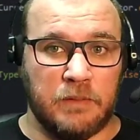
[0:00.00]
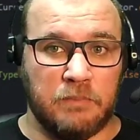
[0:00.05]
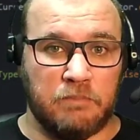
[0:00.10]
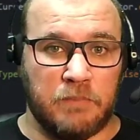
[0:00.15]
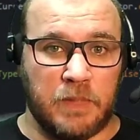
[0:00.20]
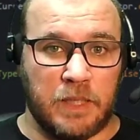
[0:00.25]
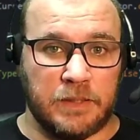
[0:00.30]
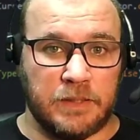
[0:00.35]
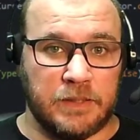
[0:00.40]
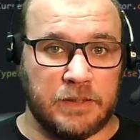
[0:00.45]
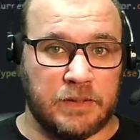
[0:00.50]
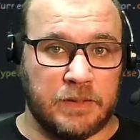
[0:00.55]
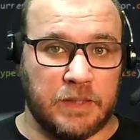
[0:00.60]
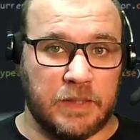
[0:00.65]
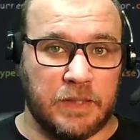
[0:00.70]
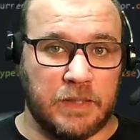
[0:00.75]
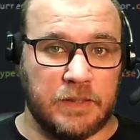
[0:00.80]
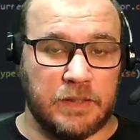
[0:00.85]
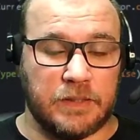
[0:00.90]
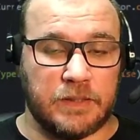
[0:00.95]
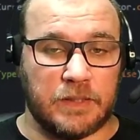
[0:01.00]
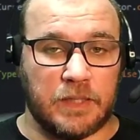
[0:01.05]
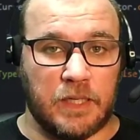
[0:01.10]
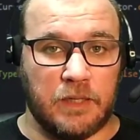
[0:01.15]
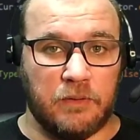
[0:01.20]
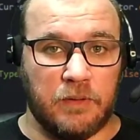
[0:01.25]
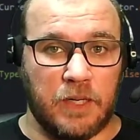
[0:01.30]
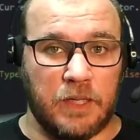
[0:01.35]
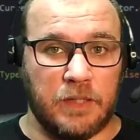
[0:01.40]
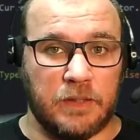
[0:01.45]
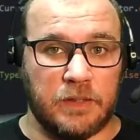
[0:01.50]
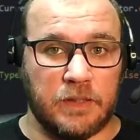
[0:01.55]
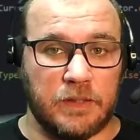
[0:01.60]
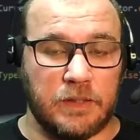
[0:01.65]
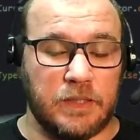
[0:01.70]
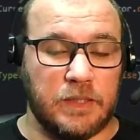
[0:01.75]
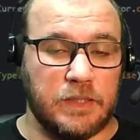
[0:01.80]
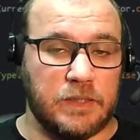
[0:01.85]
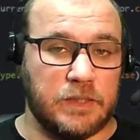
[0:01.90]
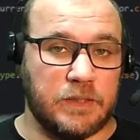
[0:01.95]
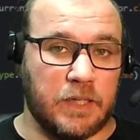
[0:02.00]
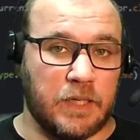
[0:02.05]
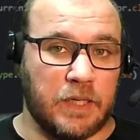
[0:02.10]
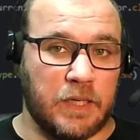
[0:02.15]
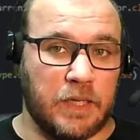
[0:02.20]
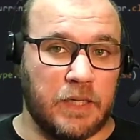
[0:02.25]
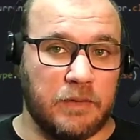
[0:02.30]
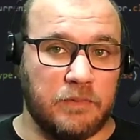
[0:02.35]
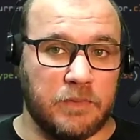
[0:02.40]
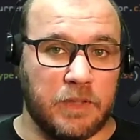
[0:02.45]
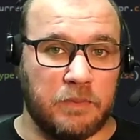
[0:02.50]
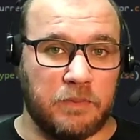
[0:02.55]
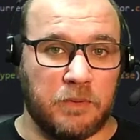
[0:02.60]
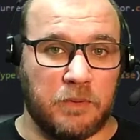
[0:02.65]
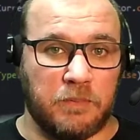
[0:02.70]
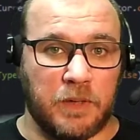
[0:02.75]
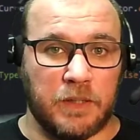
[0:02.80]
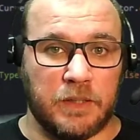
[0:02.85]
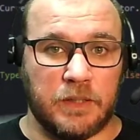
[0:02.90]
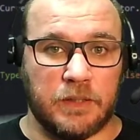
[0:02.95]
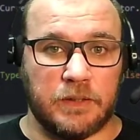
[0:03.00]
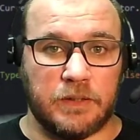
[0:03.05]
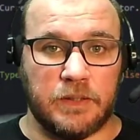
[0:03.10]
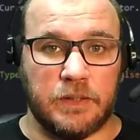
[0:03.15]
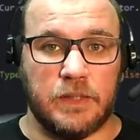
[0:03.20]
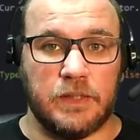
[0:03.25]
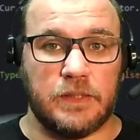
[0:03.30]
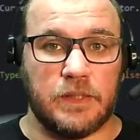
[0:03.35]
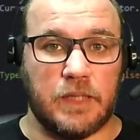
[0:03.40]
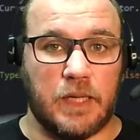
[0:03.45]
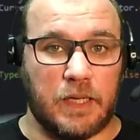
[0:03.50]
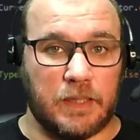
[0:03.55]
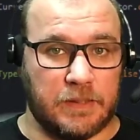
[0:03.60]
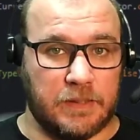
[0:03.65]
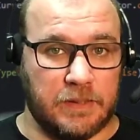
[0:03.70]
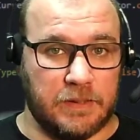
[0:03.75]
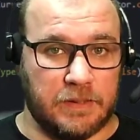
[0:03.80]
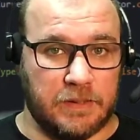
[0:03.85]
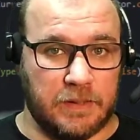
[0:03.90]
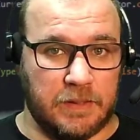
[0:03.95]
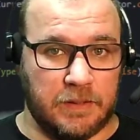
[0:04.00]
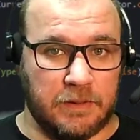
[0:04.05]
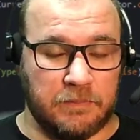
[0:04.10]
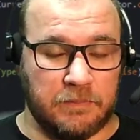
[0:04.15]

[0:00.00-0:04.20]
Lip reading: but instead is calculated each time the property is accessed.